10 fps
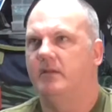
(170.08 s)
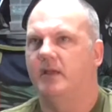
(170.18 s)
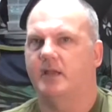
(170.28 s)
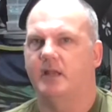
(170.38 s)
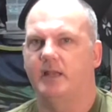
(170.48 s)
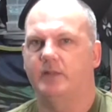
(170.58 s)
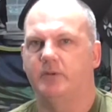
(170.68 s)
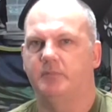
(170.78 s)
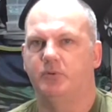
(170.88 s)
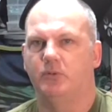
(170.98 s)
That clicked
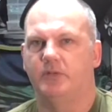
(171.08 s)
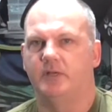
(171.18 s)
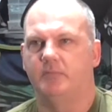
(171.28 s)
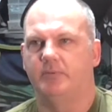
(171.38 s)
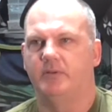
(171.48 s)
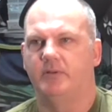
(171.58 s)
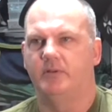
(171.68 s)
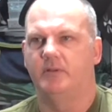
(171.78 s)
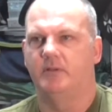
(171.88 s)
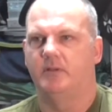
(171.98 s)
when I pulled it up,
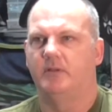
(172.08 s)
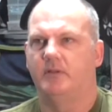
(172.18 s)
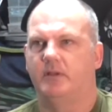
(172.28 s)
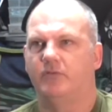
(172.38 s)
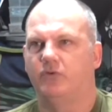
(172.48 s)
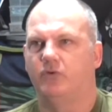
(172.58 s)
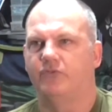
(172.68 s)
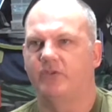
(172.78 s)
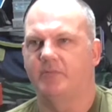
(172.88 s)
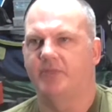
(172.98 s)
as though
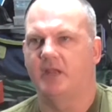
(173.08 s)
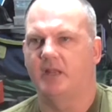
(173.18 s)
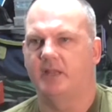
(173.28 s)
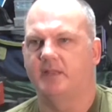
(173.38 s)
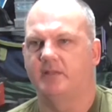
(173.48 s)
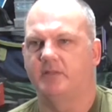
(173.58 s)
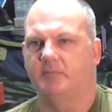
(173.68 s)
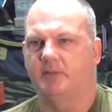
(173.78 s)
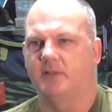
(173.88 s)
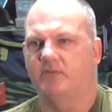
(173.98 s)
something clicked into
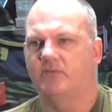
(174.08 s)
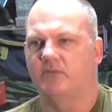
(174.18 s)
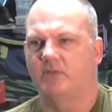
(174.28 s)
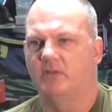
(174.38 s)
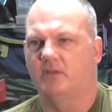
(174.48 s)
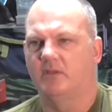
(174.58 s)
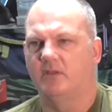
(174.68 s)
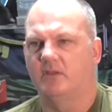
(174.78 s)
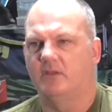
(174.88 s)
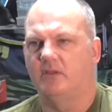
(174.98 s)
place.
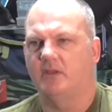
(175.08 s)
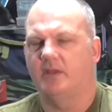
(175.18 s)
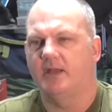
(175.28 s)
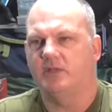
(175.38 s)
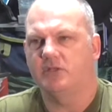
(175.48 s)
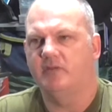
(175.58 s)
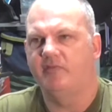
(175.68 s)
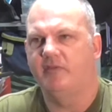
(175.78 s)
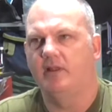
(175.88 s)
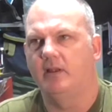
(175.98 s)
You can actually
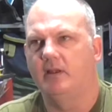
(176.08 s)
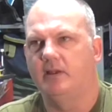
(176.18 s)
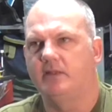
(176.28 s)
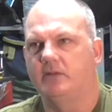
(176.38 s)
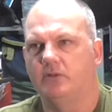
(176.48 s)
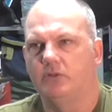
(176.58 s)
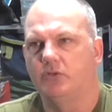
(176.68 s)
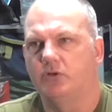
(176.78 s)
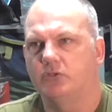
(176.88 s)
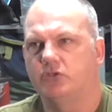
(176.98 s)
feel a little
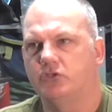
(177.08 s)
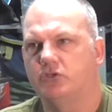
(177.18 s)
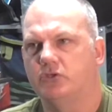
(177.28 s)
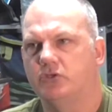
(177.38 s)
notch.